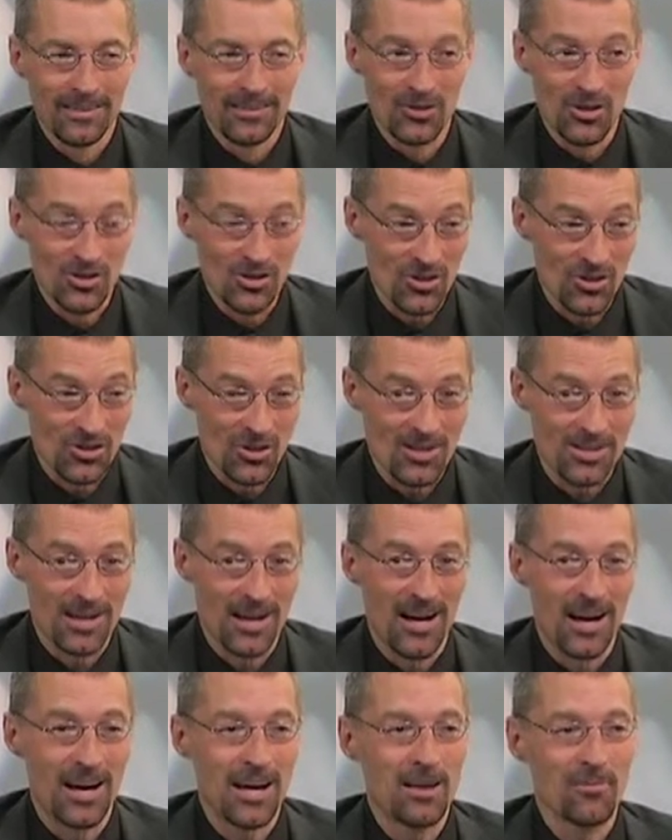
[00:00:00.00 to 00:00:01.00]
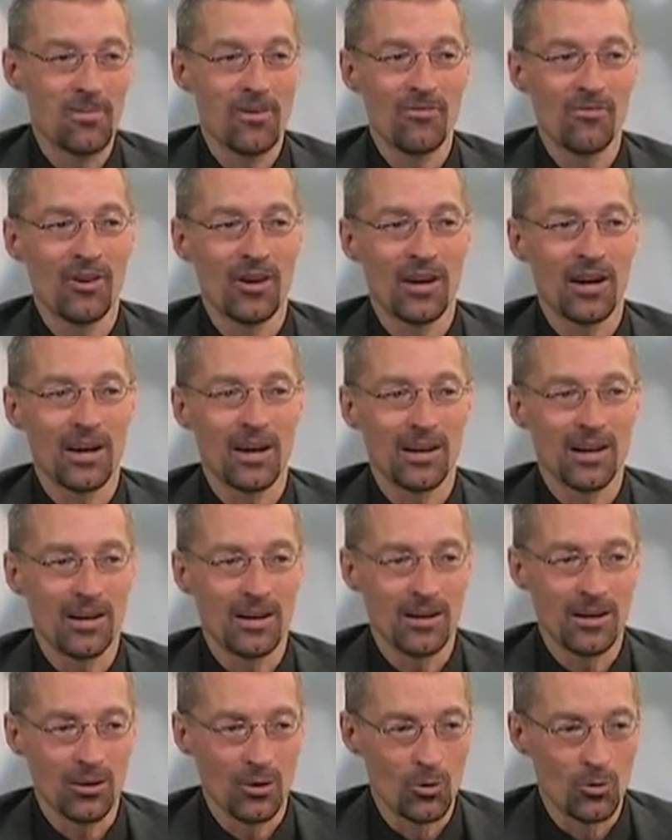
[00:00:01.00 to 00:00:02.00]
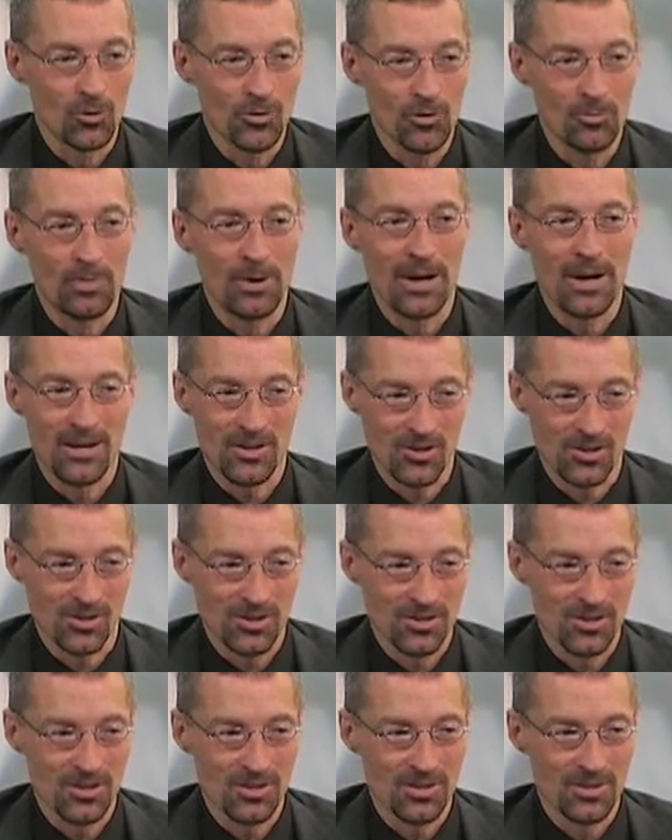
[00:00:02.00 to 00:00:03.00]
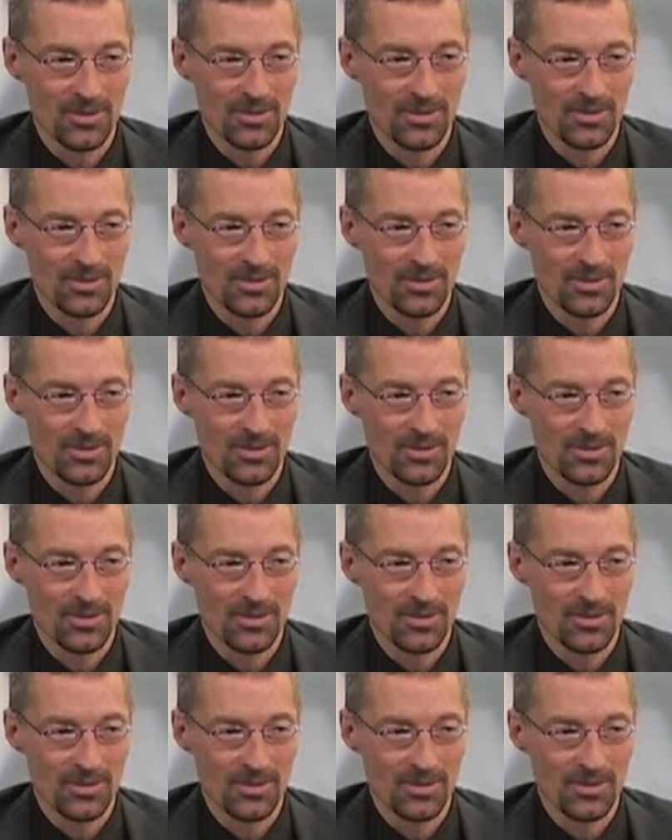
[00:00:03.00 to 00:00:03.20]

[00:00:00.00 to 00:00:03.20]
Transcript: Jesus says, I am the vine, you are the branches.